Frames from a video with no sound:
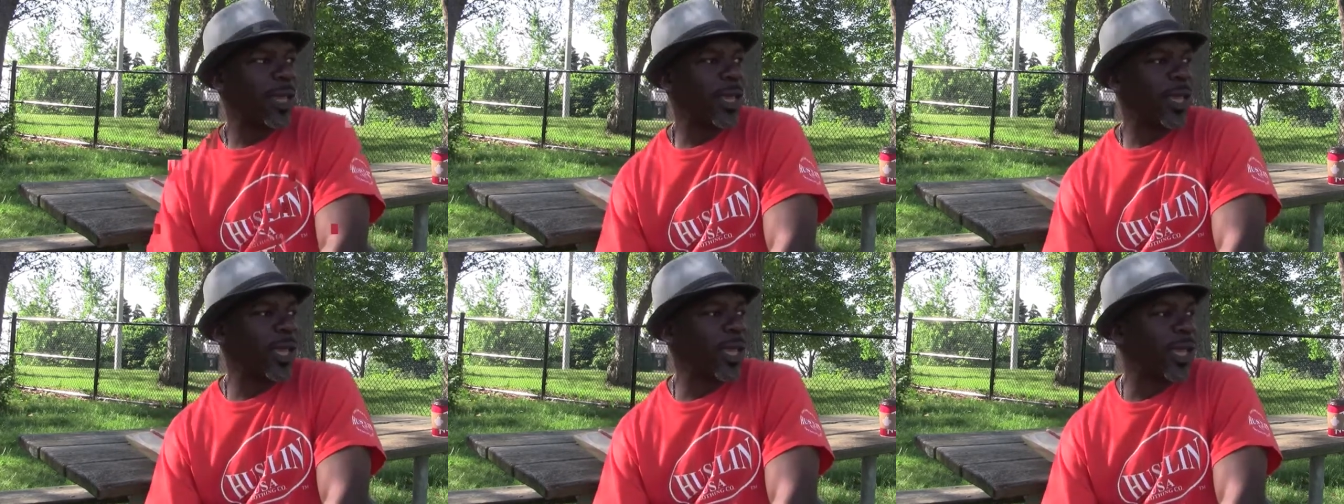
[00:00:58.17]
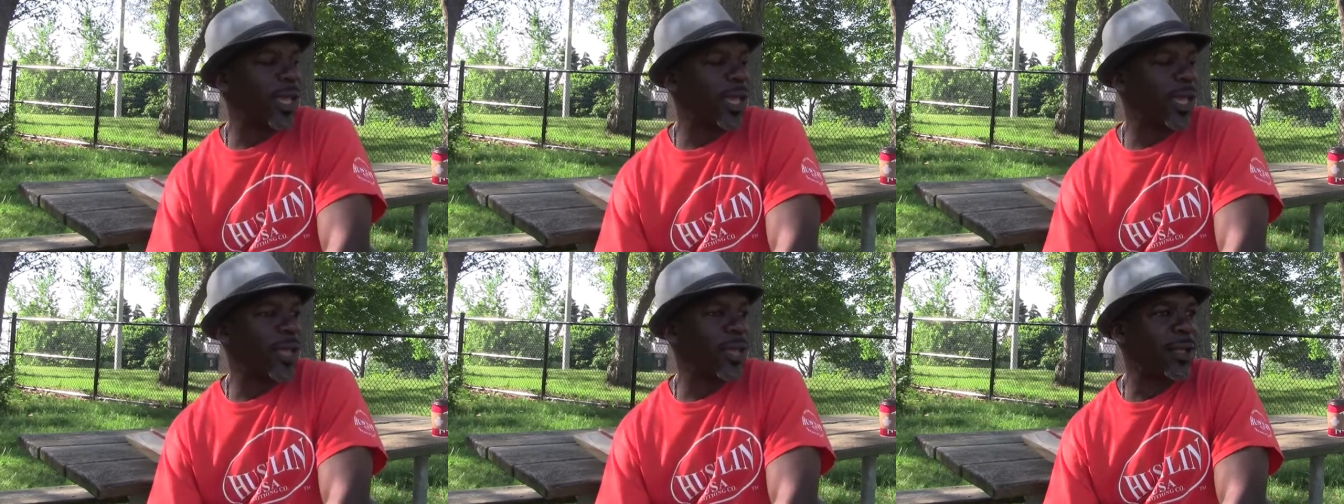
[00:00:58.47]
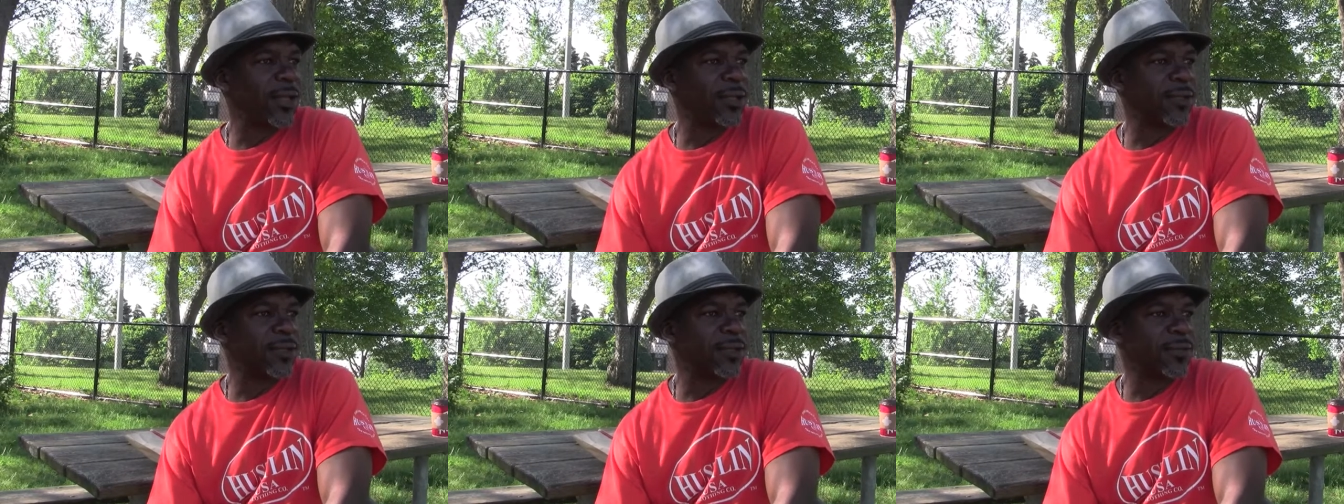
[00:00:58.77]

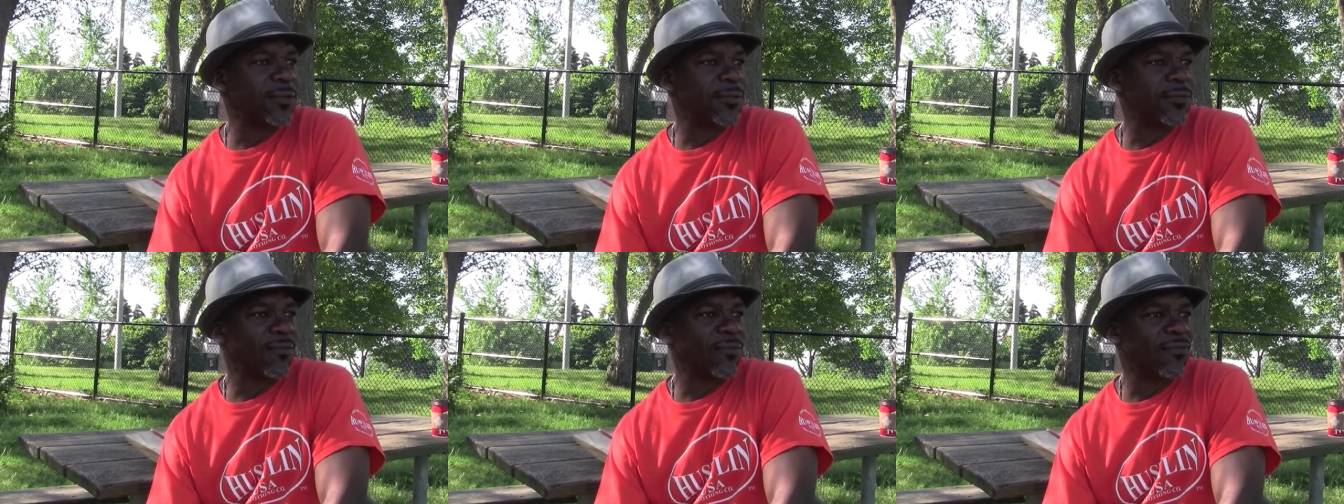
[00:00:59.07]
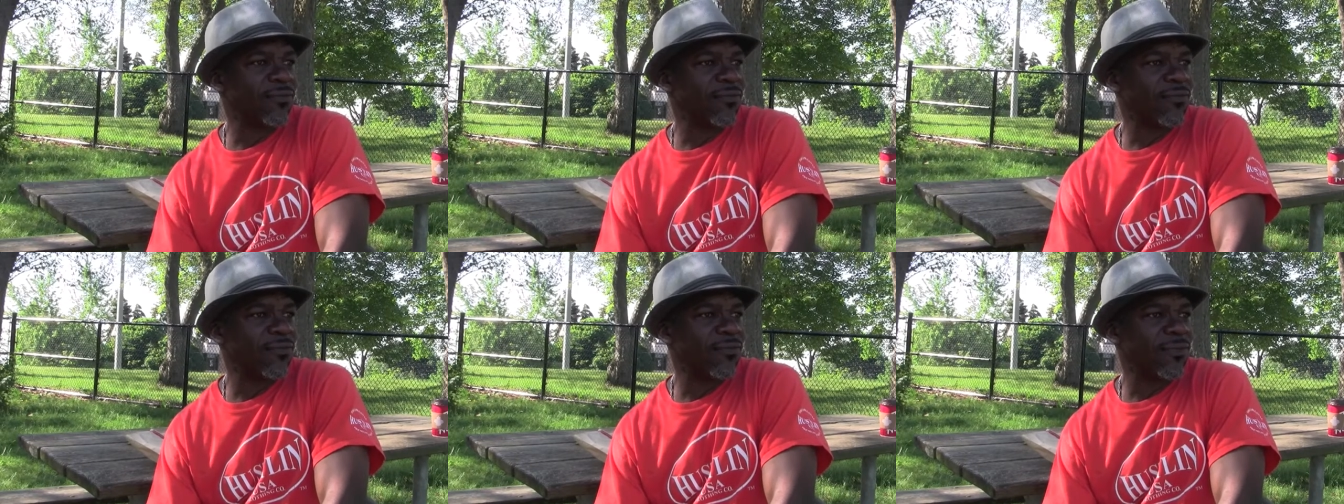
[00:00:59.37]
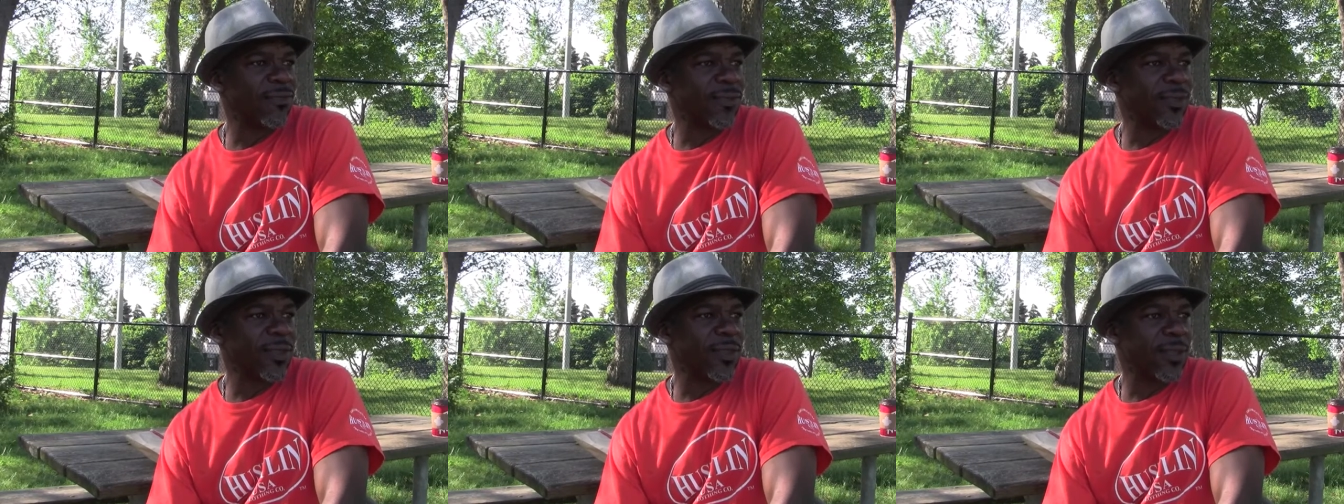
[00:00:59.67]
and
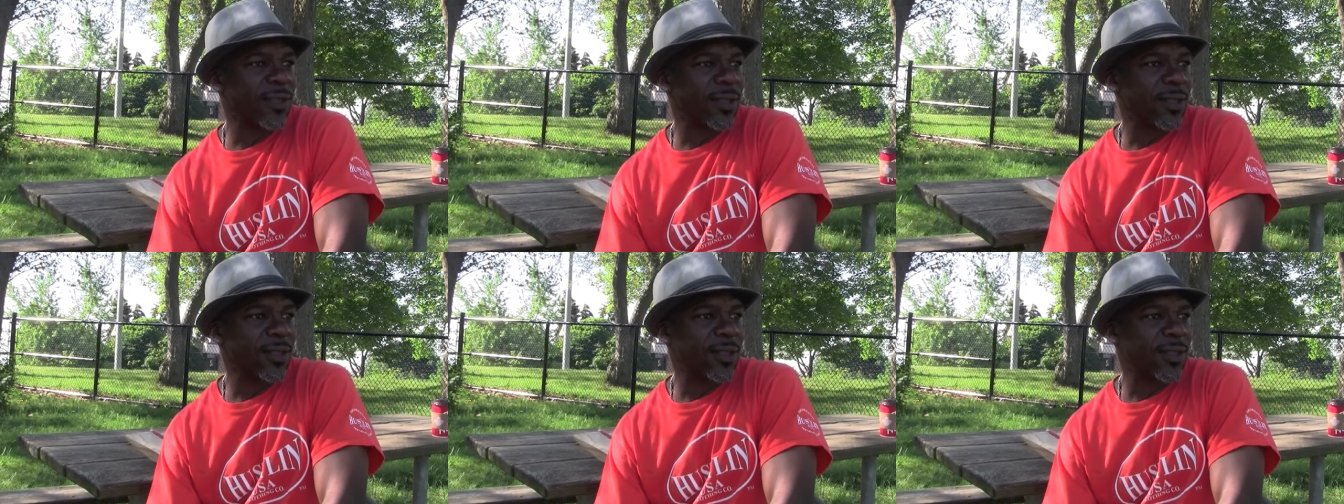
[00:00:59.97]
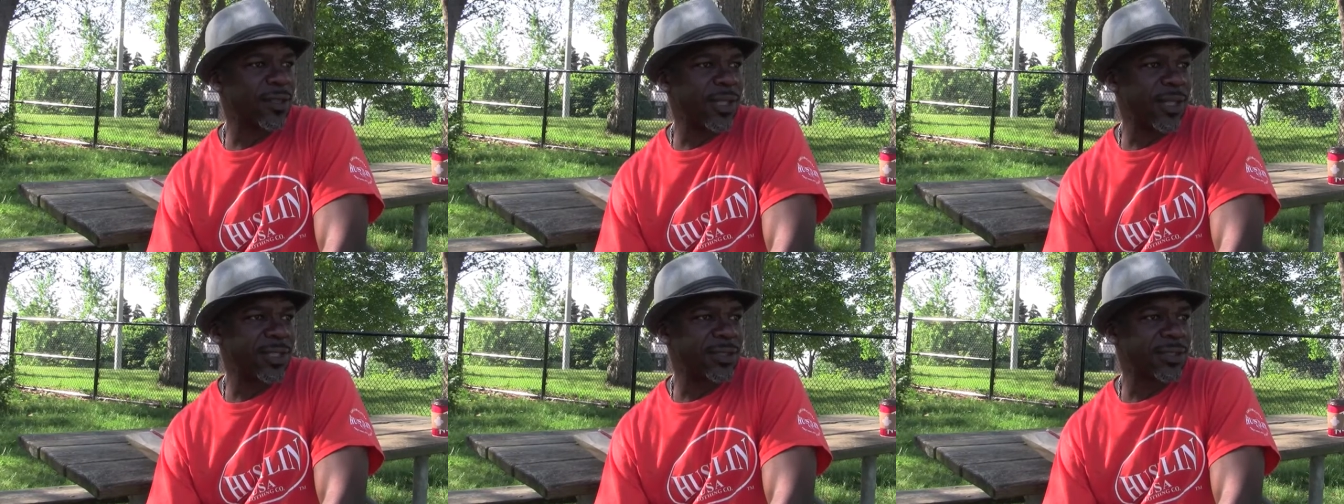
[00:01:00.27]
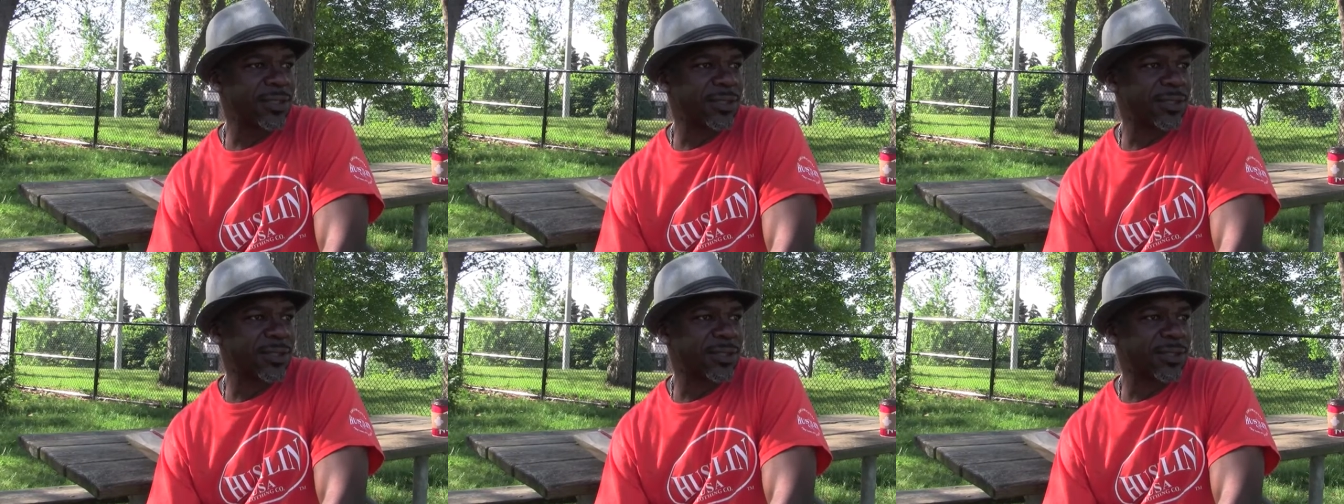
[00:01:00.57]

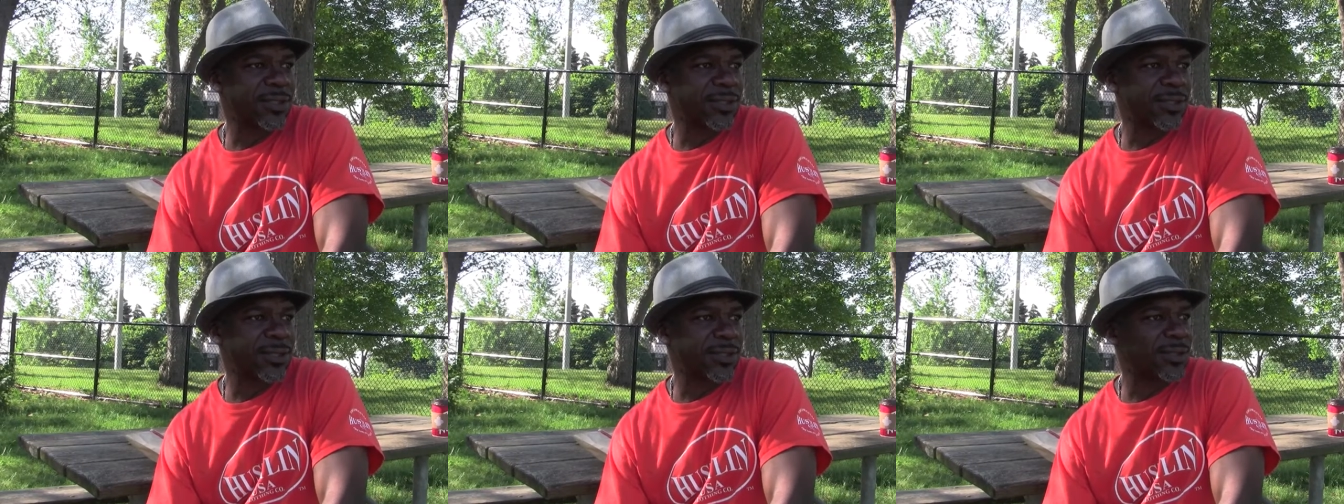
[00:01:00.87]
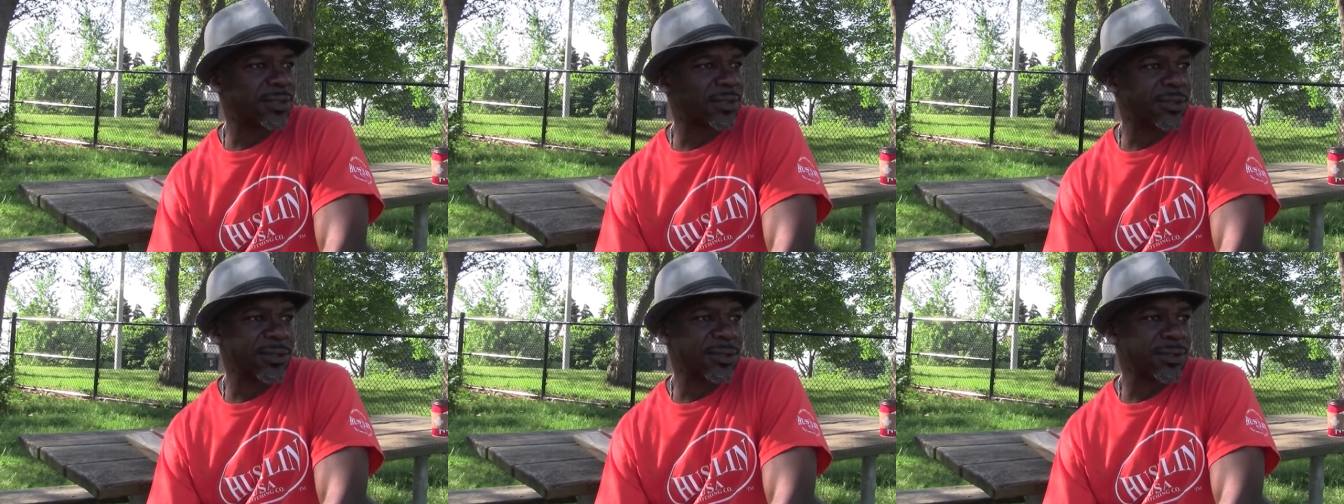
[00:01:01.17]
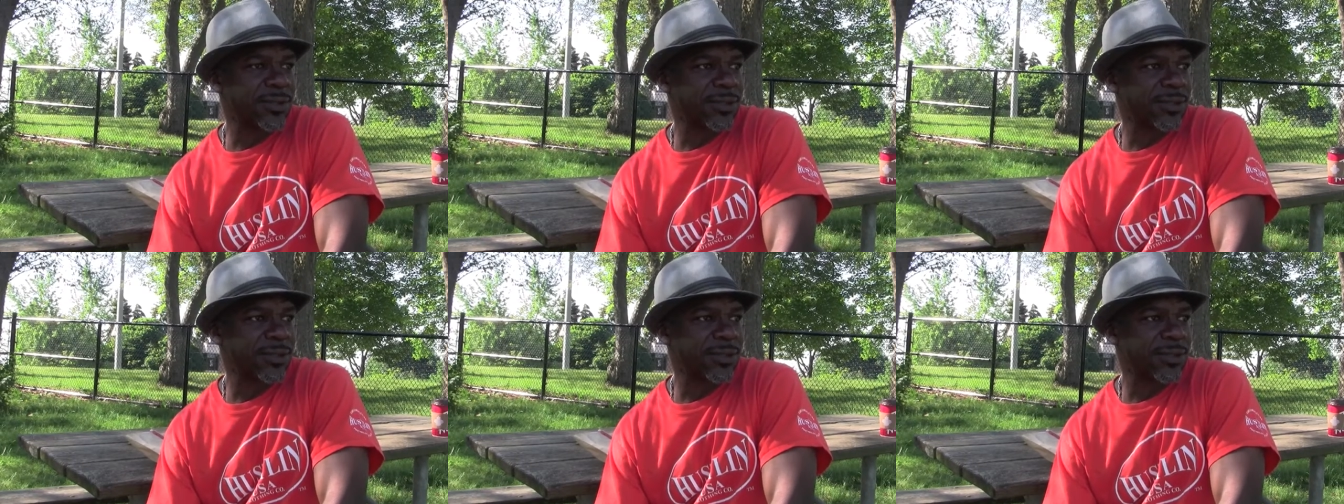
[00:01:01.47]
that's